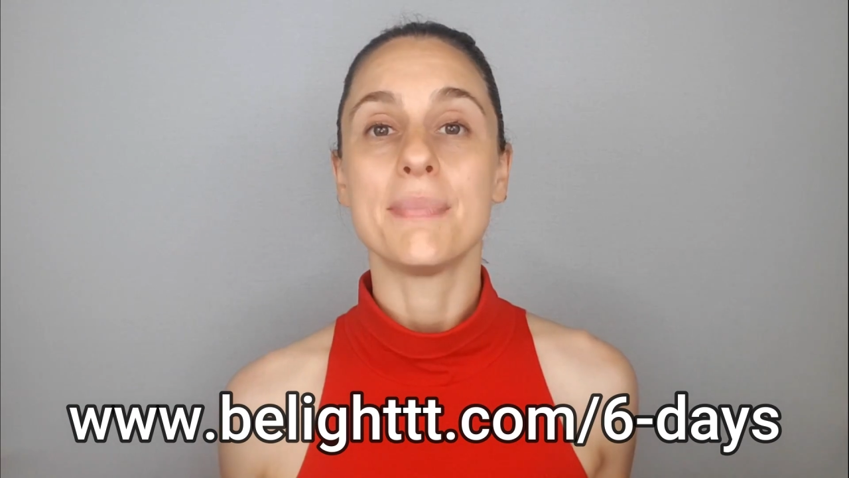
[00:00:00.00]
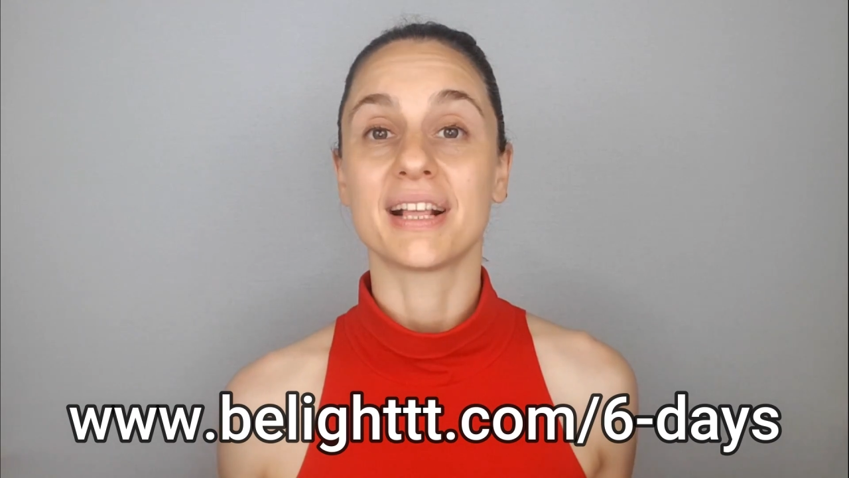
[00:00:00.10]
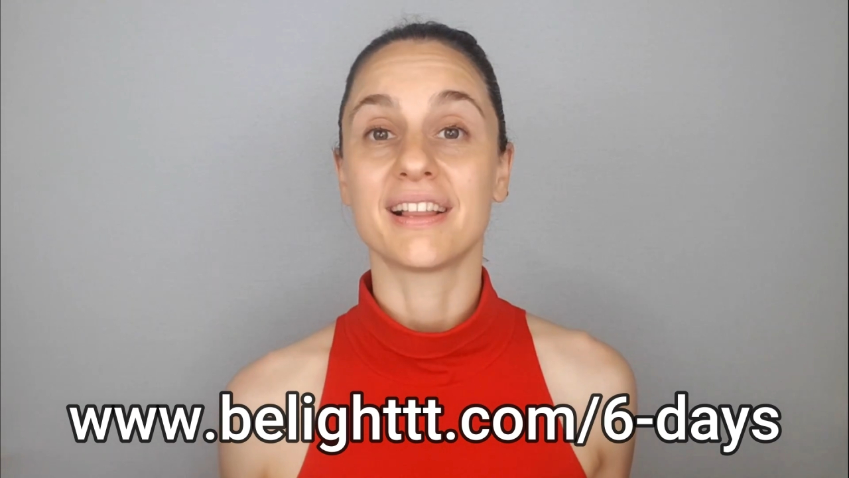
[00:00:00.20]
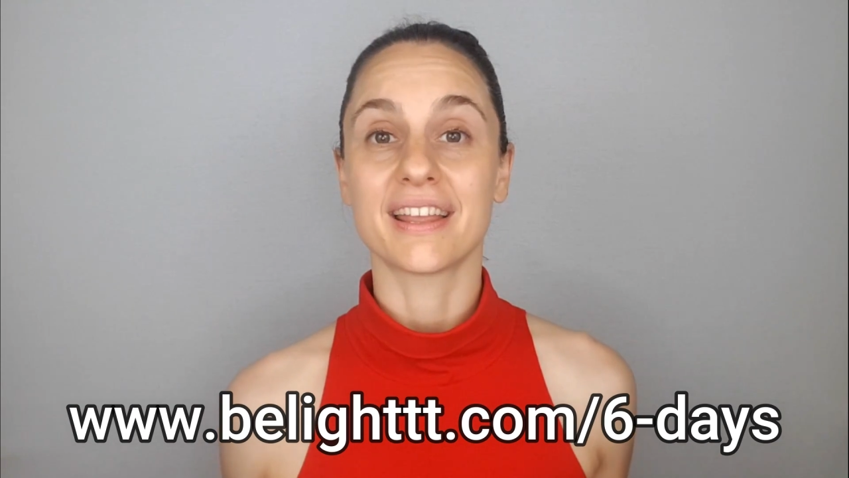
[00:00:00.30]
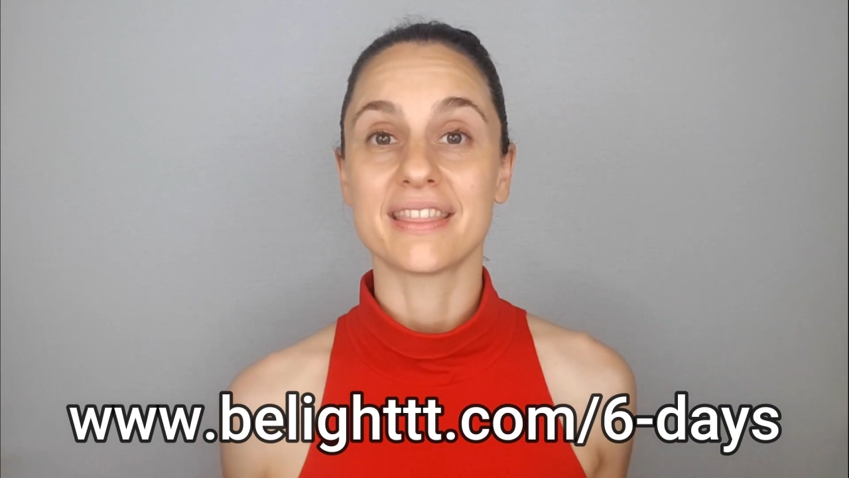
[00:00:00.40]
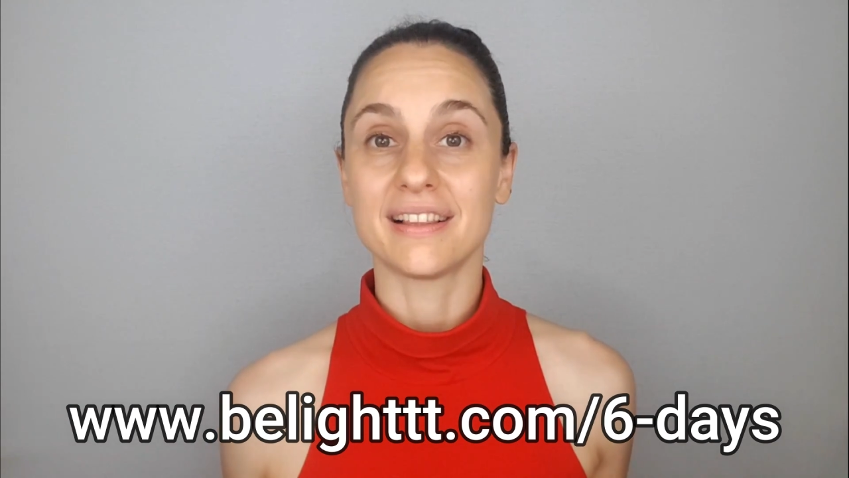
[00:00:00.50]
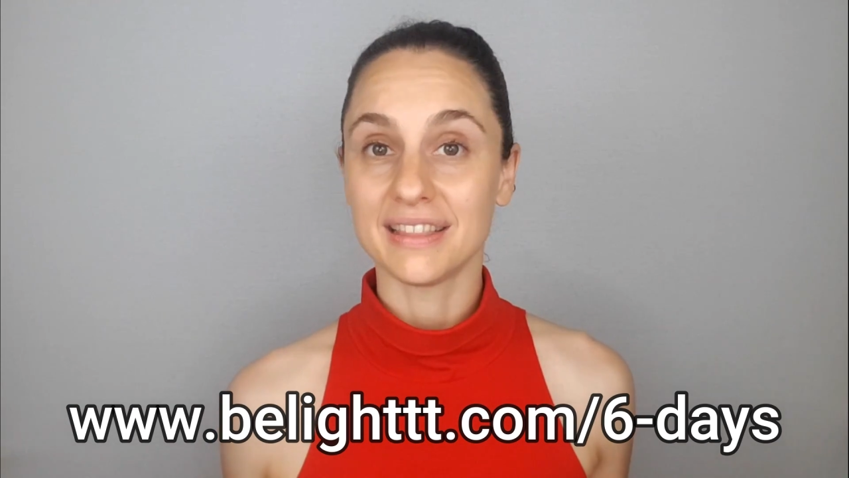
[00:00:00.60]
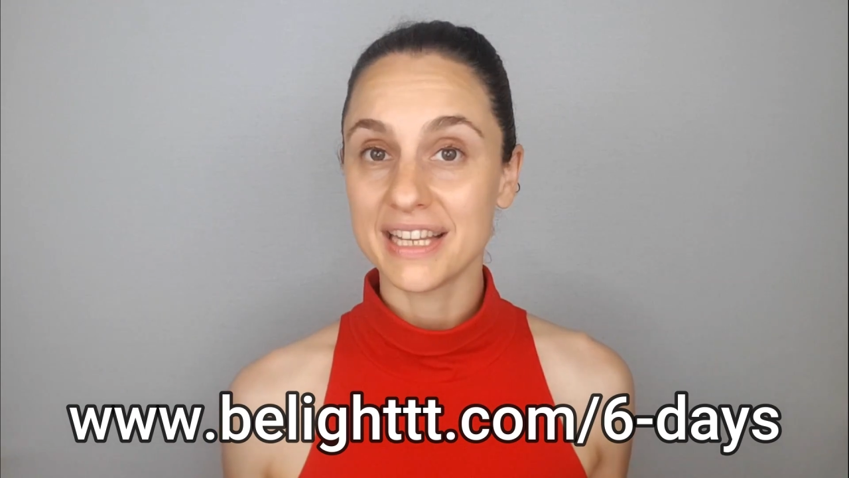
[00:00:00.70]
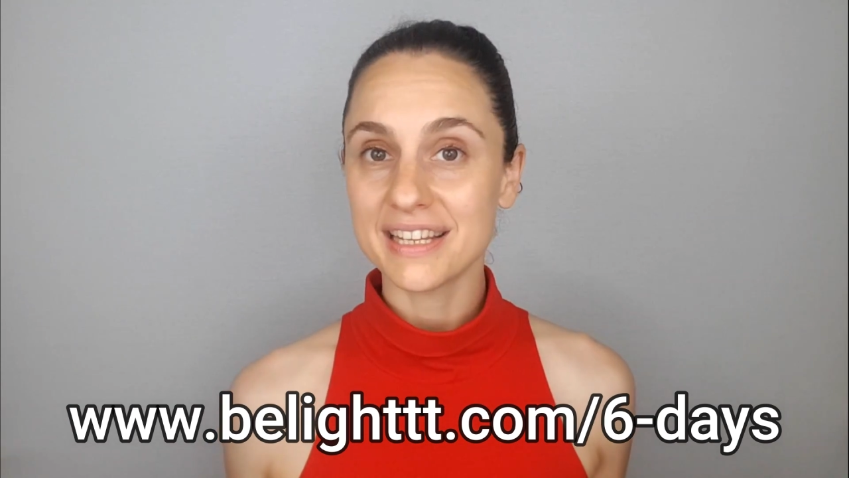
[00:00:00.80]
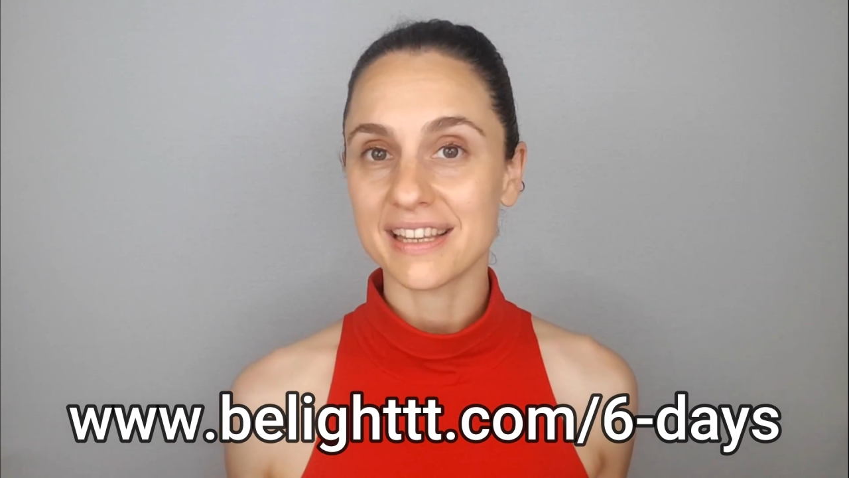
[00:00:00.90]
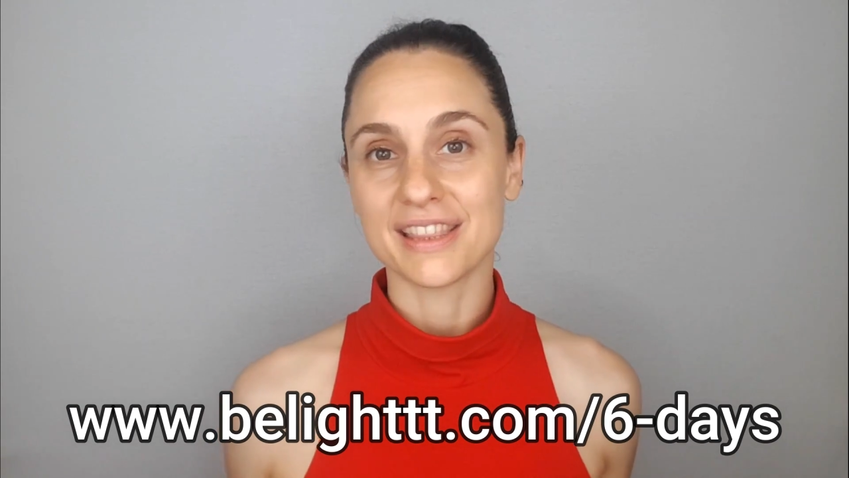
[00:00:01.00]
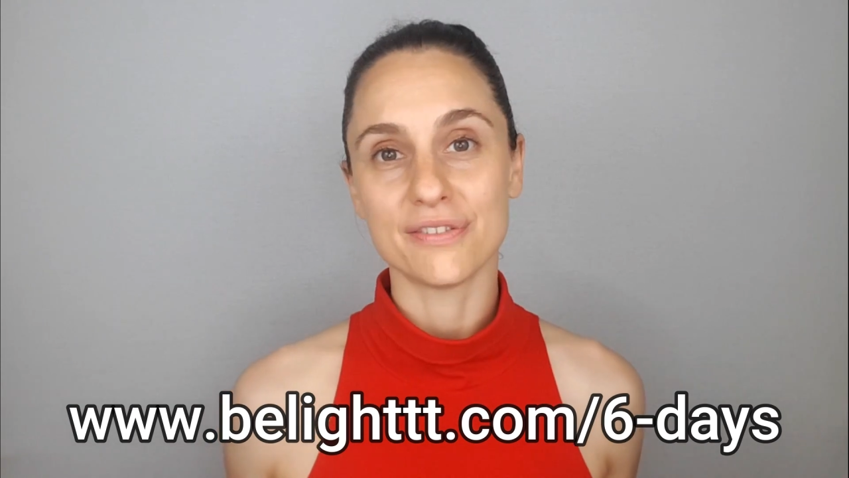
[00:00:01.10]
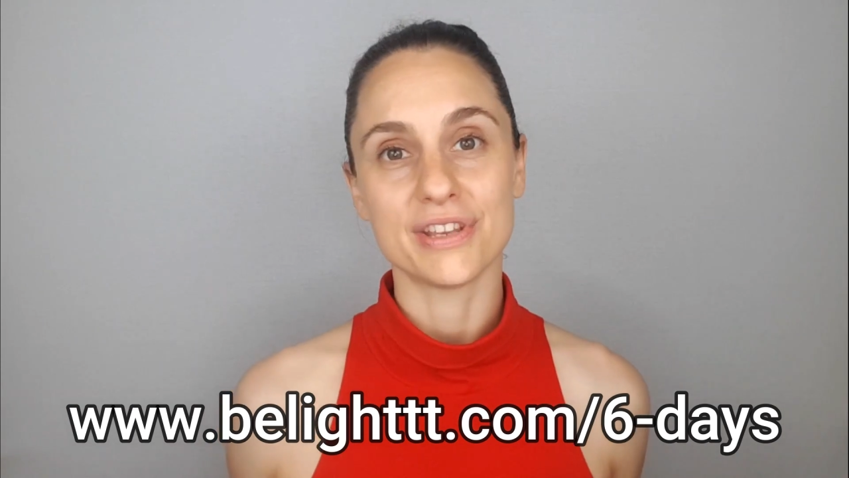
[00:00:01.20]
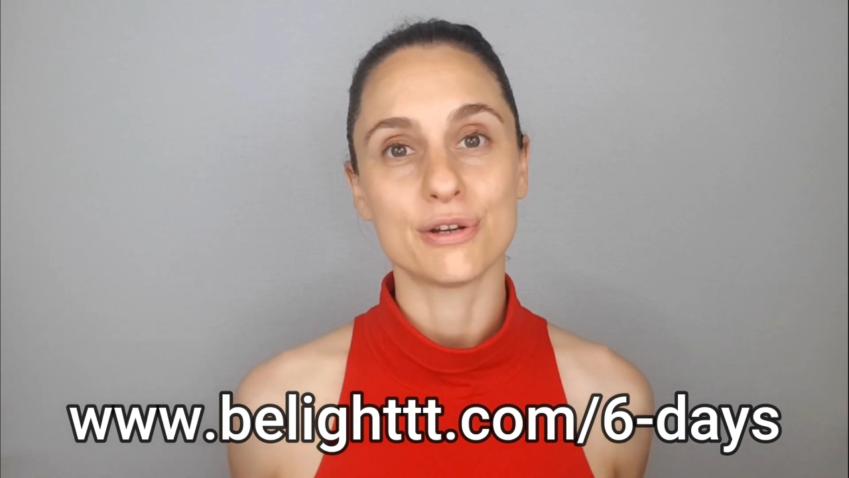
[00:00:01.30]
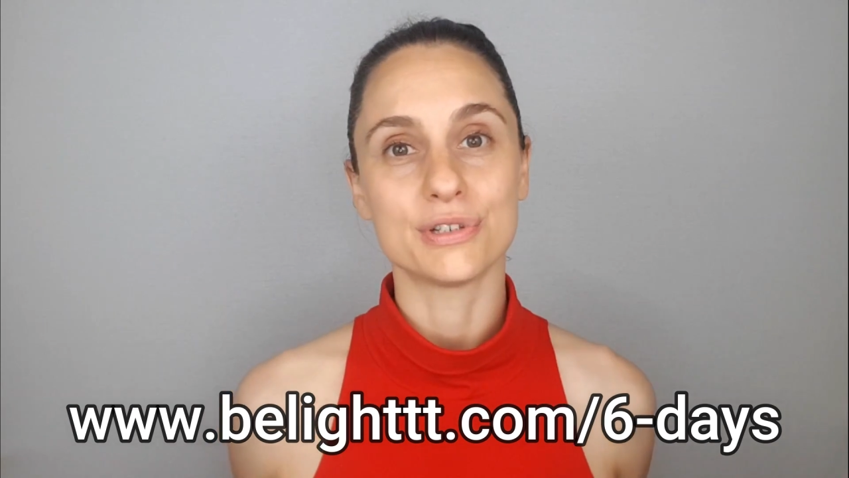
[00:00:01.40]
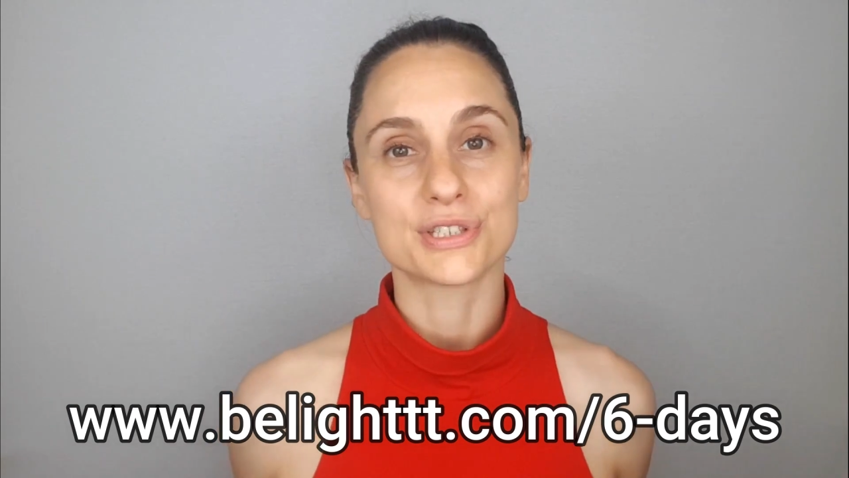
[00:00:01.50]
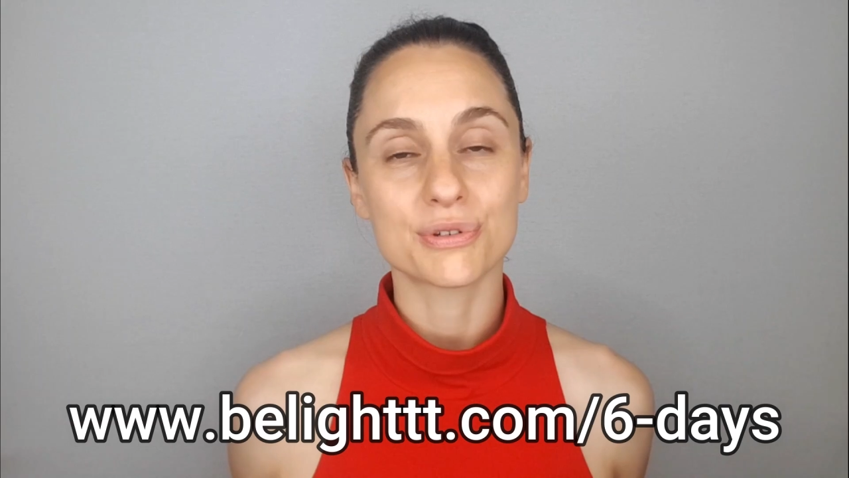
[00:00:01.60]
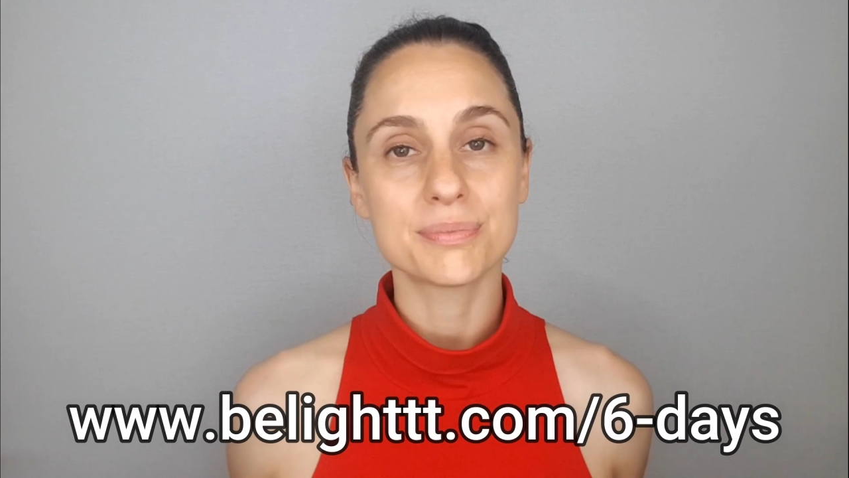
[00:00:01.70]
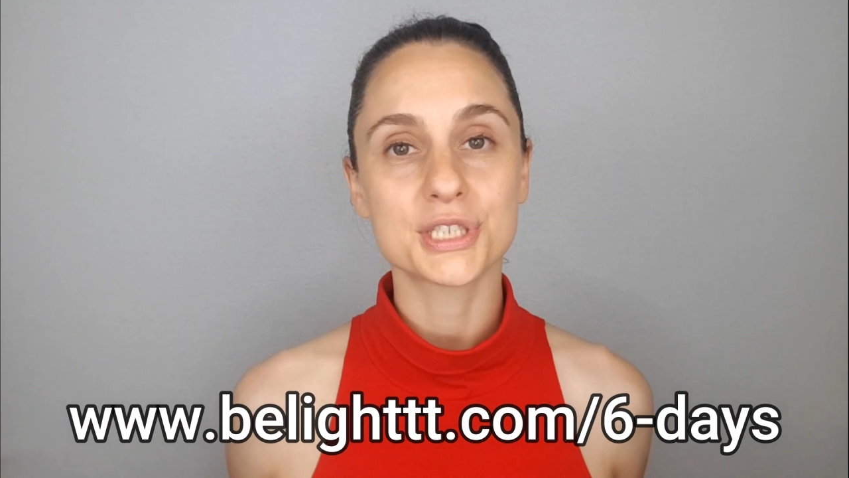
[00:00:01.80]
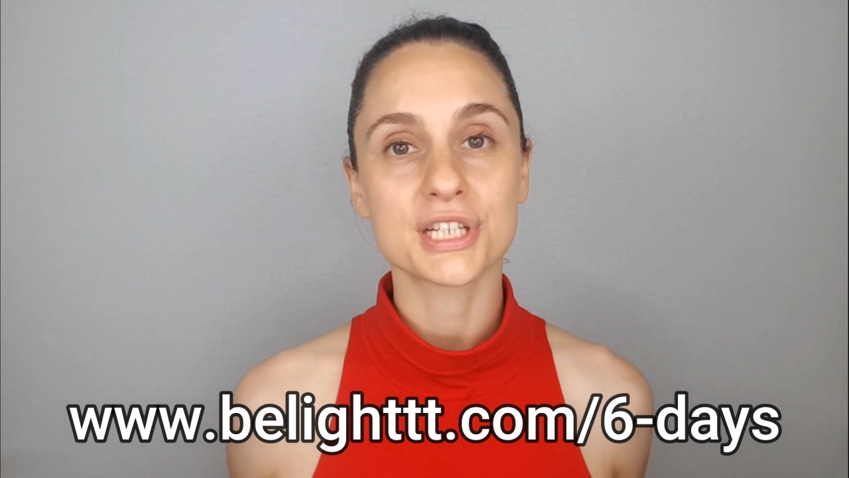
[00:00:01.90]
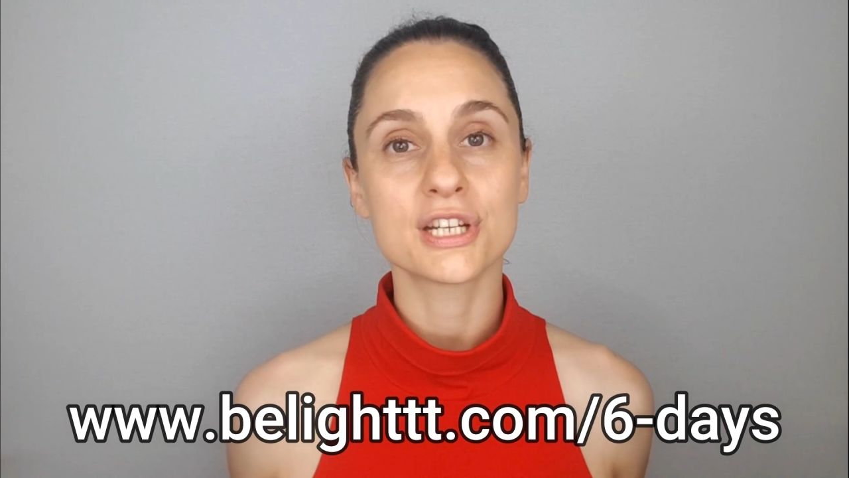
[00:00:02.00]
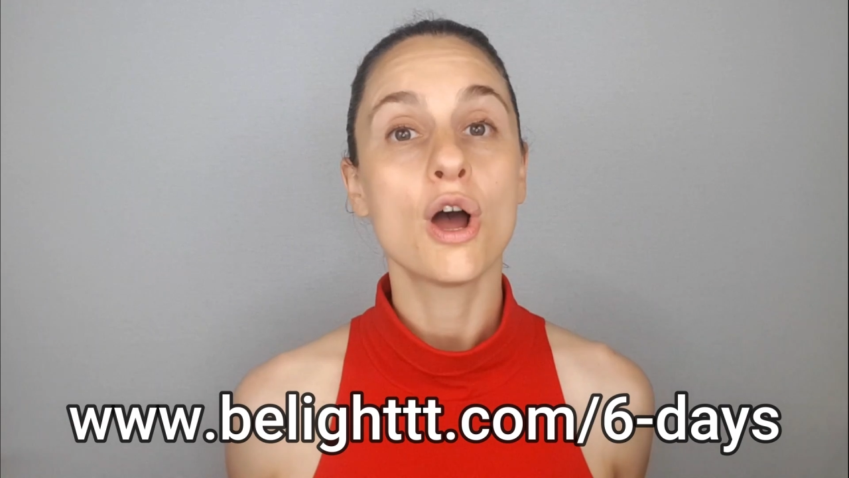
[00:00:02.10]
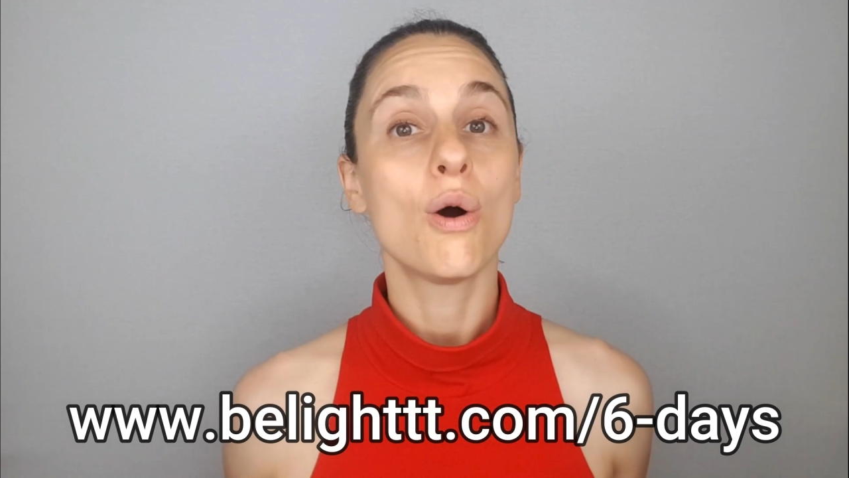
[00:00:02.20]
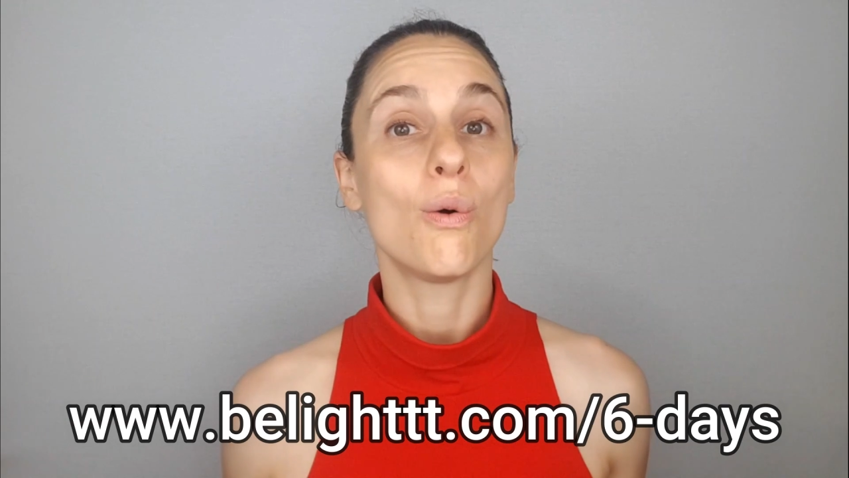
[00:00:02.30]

by clicking the link in the video description